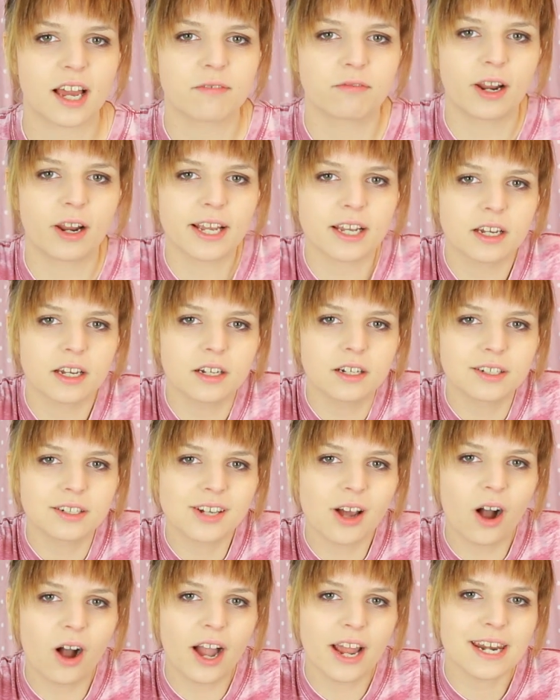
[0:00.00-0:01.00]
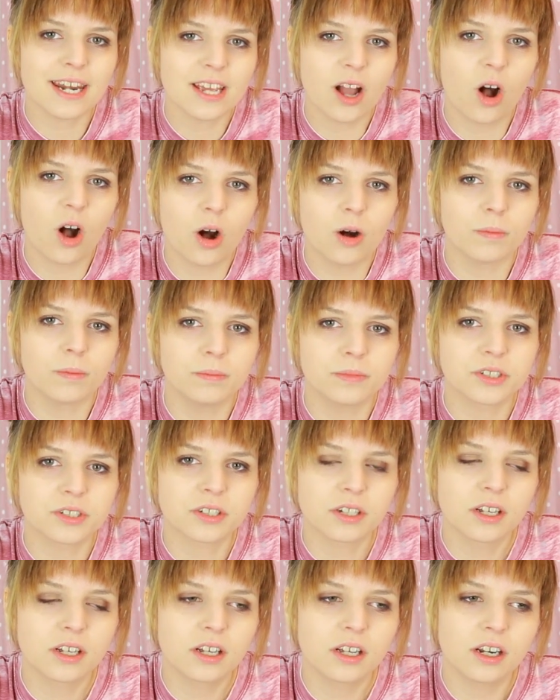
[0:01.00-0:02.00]
have like tiny
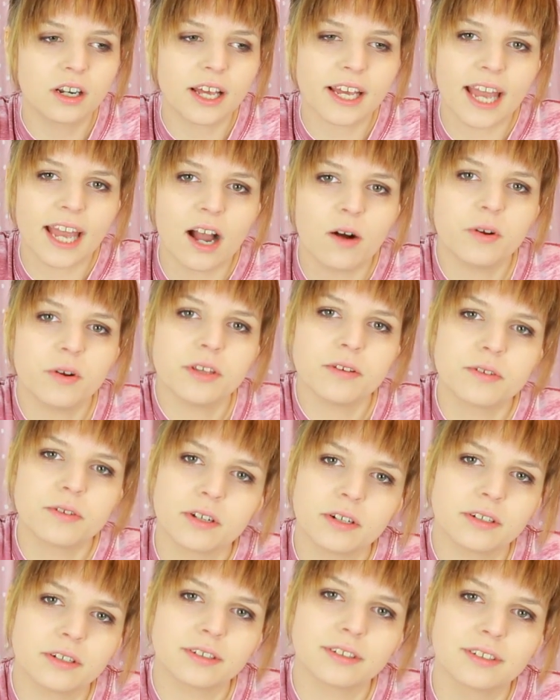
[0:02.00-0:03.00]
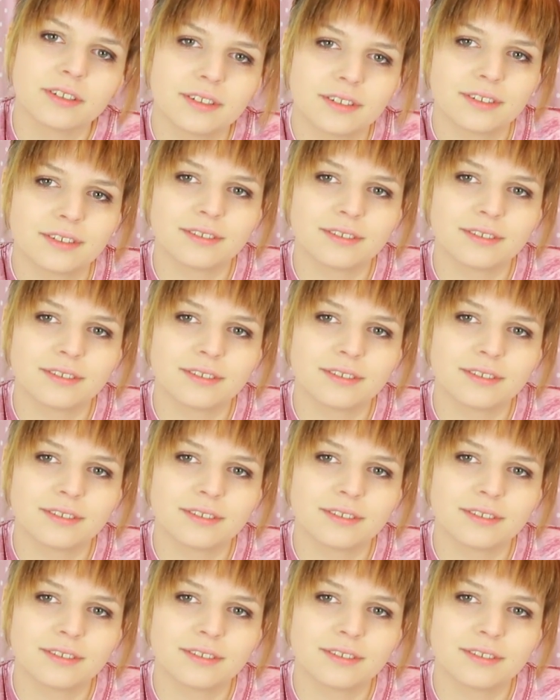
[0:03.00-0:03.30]
arms? Like, how are you gonna?